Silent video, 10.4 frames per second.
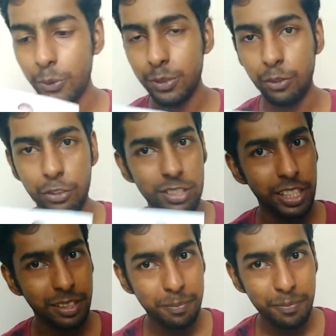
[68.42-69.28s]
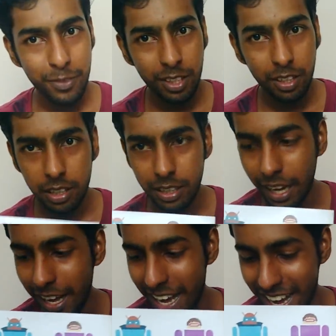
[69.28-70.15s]
the first thing
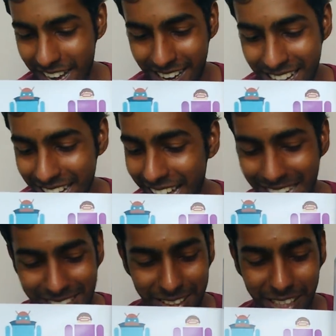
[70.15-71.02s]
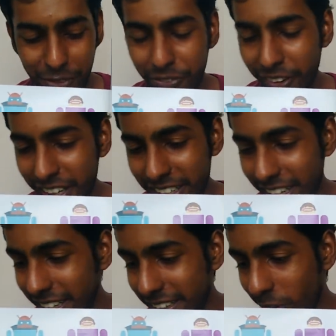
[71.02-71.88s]
it's really funny.
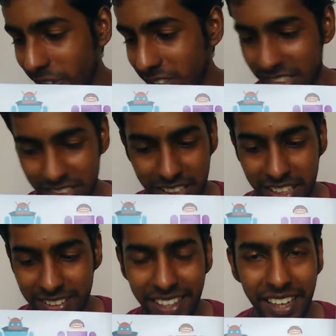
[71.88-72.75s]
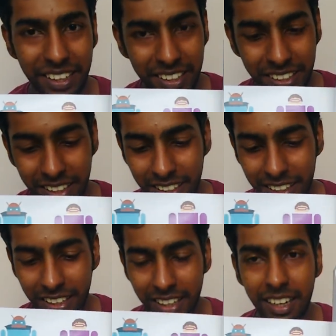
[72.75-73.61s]
I got the stickers again.
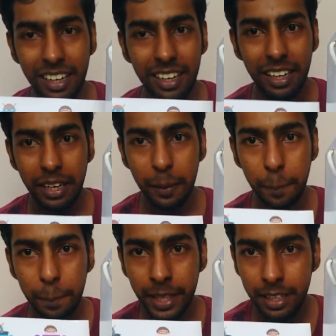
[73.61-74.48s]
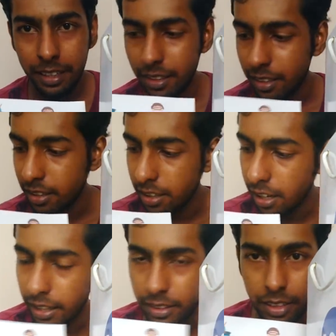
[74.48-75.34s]

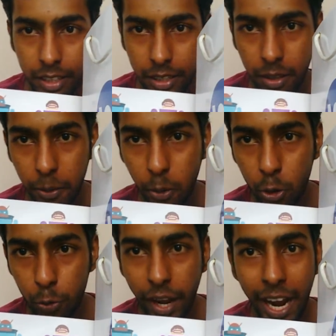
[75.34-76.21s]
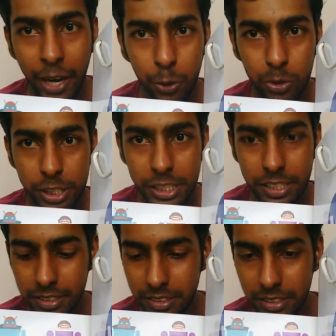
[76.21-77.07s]
I think a lot of Android
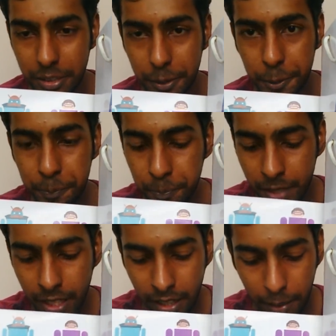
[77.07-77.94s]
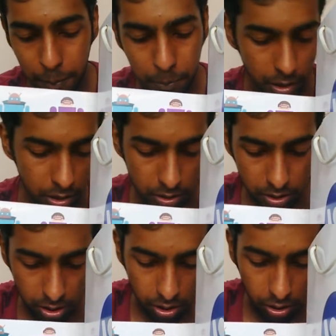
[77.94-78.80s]
stickers is there,
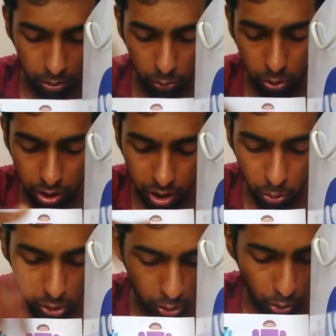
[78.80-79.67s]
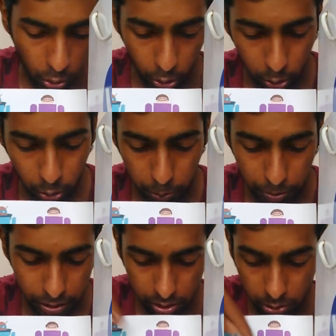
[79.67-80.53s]
plus Google crowdsource logo,
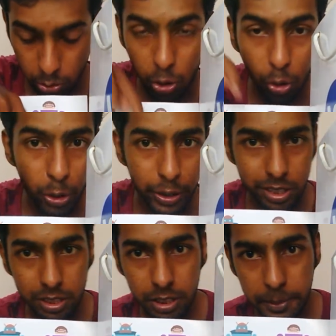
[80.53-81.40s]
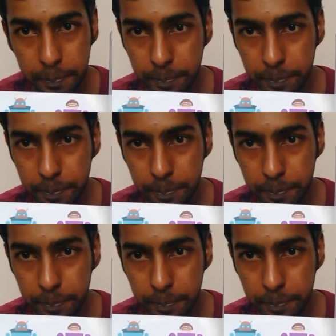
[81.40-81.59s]
plus Google logo is there.